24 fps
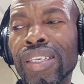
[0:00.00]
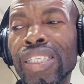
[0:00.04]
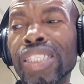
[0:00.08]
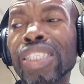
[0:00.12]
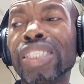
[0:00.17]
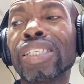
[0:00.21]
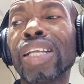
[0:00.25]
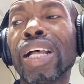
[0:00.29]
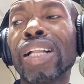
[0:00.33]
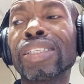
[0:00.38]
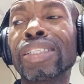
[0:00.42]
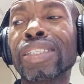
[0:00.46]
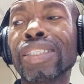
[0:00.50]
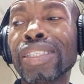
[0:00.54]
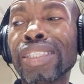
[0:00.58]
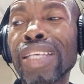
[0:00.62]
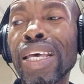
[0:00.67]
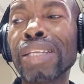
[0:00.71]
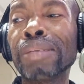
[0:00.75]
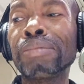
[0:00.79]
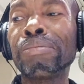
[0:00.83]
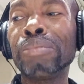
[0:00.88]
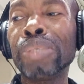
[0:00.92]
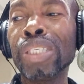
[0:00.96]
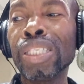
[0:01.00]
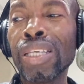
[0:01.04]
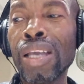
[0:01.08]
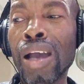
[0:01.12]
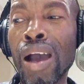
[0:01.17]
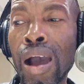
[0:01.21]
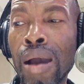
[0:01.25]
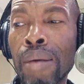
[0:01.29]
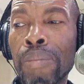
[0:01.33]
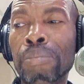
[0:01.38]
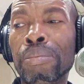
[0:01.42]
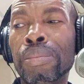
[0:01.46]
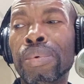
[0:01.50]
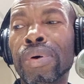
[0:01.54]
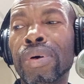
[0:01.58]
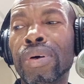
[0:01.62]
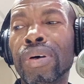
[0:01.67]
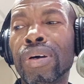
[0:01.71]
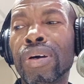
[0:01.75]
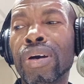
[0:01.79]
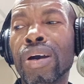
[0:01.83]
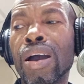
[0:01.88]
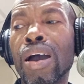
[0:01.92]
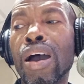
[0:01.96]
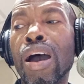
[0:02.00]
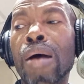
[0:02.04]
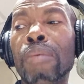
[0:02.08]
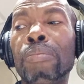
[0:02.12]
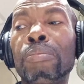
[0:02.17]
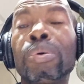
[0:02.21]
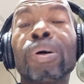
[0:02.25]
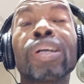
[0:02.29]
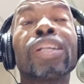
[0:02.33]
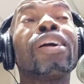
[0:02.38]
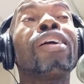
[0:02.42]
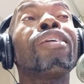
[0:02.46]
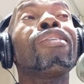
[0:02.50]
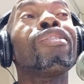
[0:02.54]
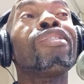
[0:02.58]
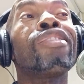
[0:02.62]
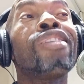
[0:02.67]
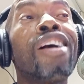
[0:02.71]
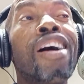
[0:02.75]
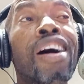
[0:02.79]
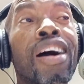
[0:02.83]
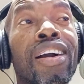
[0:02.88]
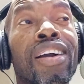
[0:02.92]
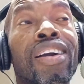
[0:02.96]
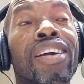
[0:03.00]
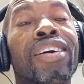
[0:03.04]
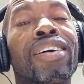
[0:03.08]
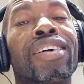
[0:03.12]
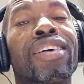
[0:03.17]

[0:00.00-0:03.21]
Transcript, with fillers: He shall set me up upon a rock.